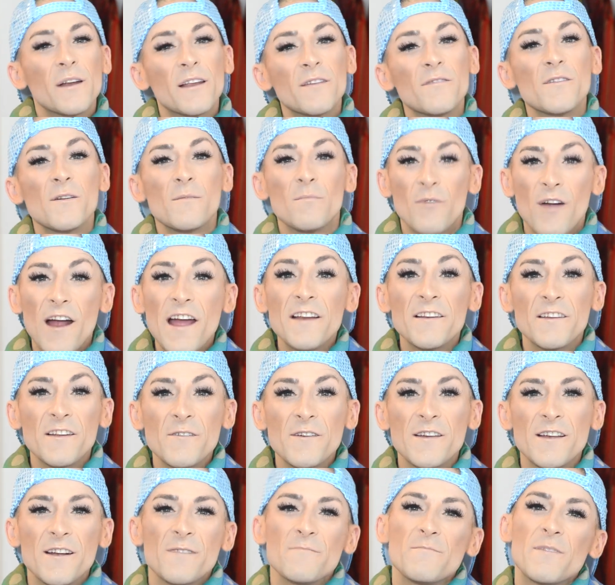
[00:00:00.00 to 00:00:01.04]
But if you're brand
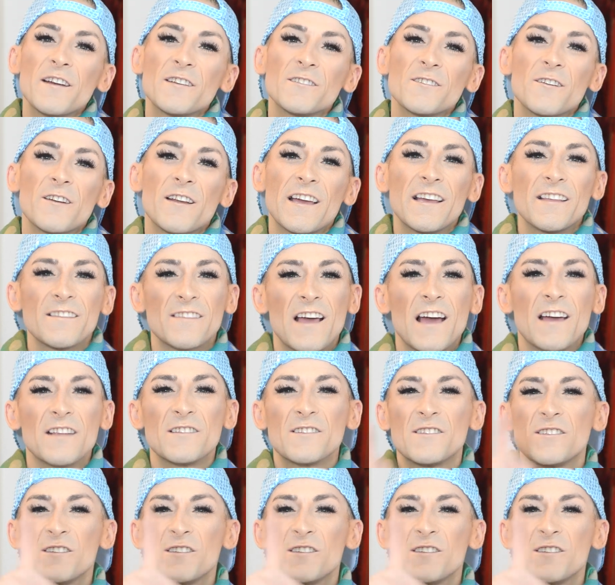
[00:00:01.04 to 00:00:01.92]
new here, make sure to hit that